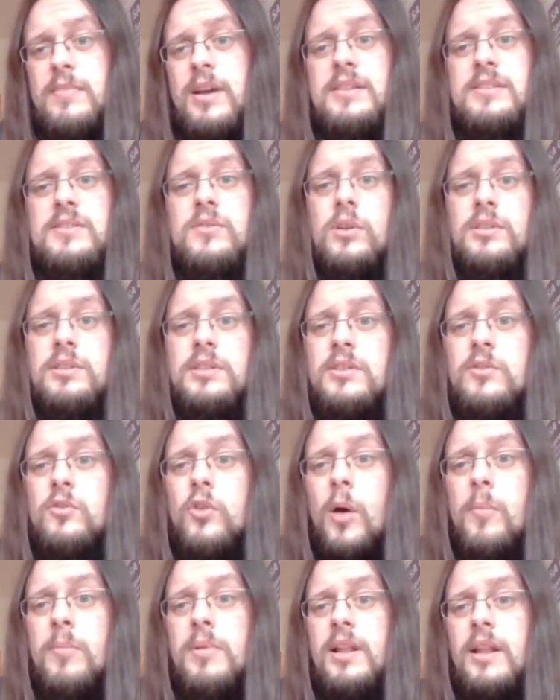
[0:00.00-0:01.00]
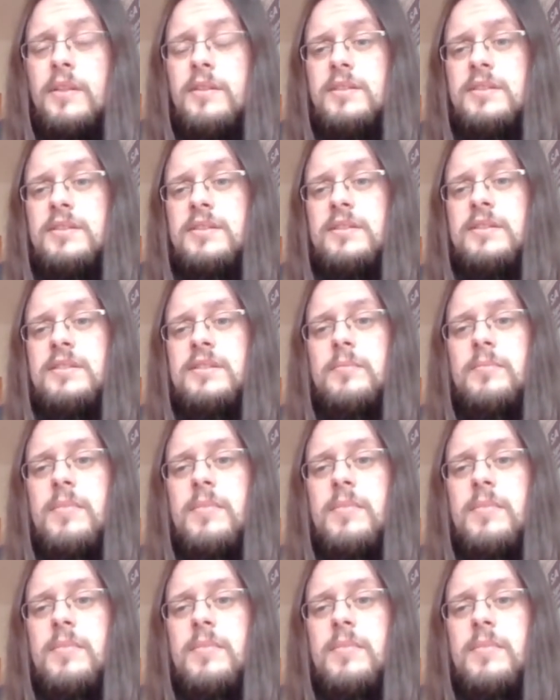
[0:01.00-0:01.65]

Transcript: I saw it in the normal London system.